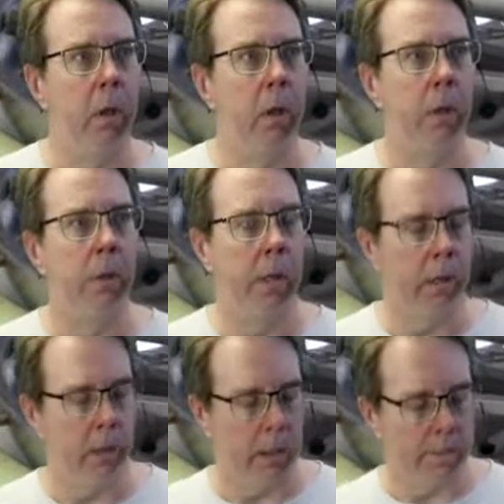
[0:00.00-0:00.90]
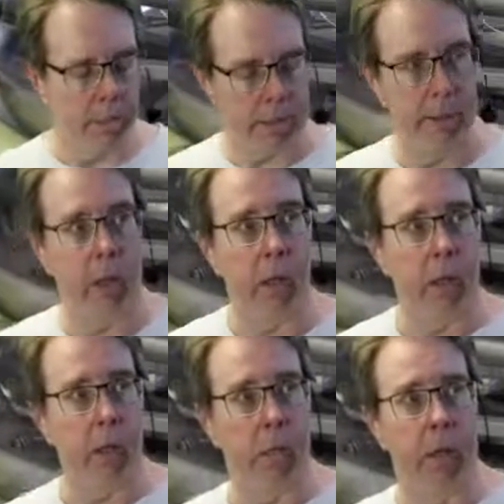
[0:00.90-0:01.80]
below the level of the
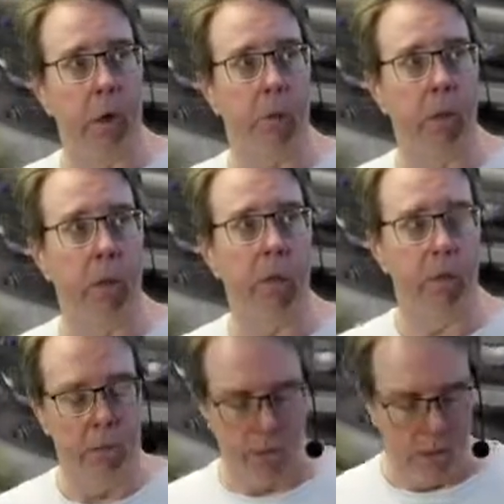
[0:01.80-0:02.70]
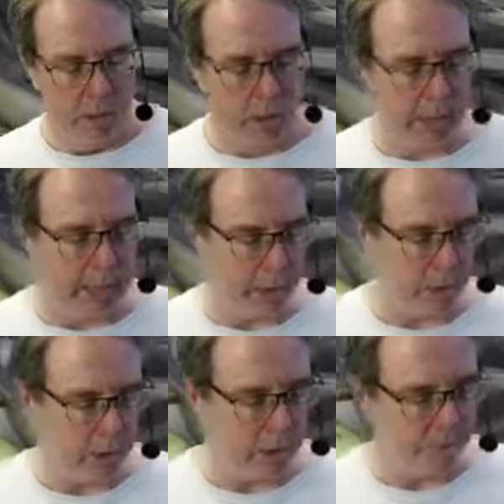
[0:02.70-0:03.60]
headstock so my arm doesn't
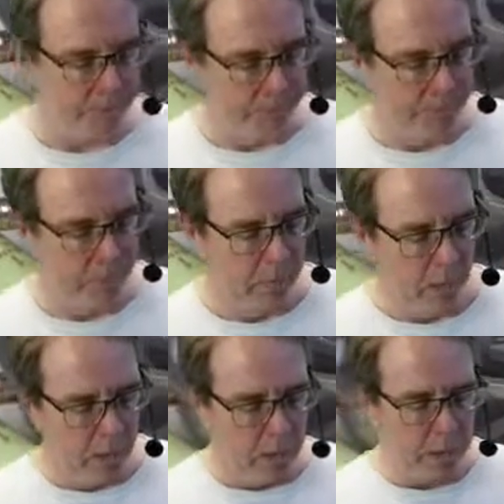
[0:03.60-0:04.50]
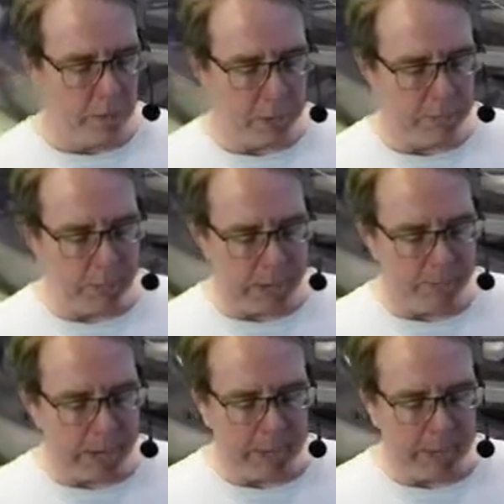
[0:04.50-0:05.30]
catch on it. There's this big